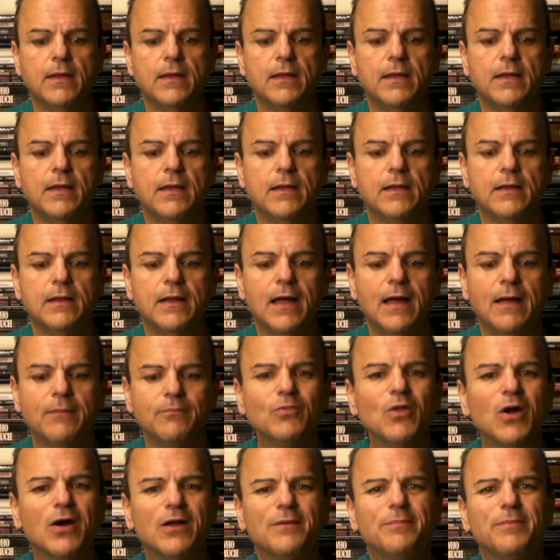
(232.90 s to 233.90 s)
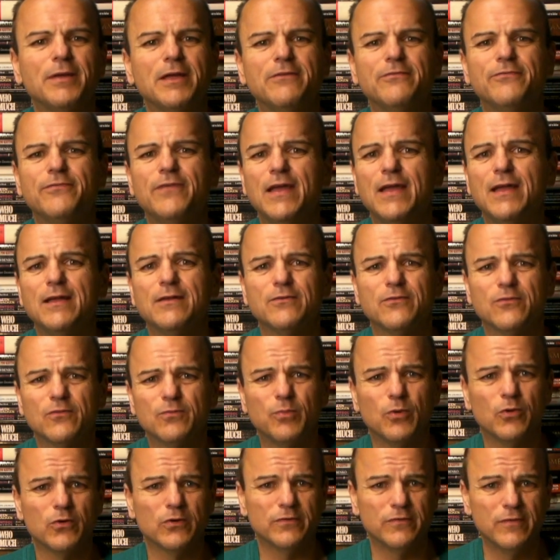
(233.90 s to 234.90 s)
And I'm not a big fan of
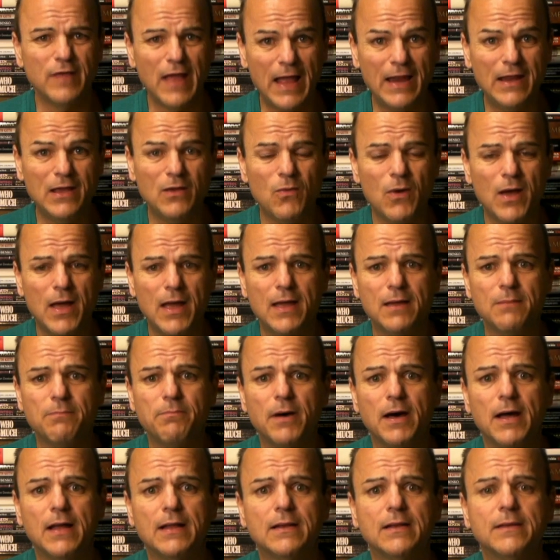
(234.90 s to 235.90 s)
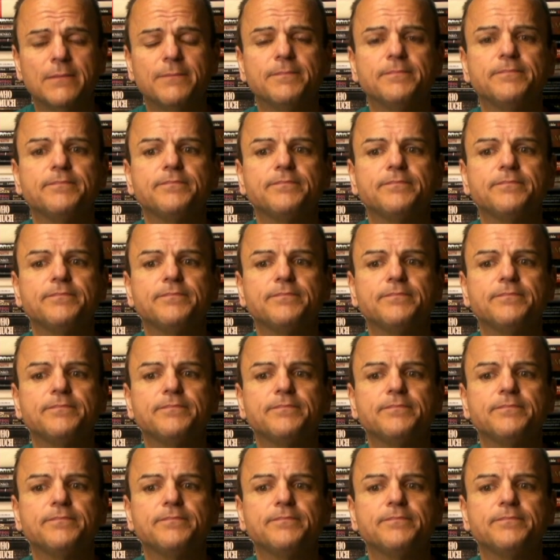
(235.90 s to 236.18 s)
sports anyway, but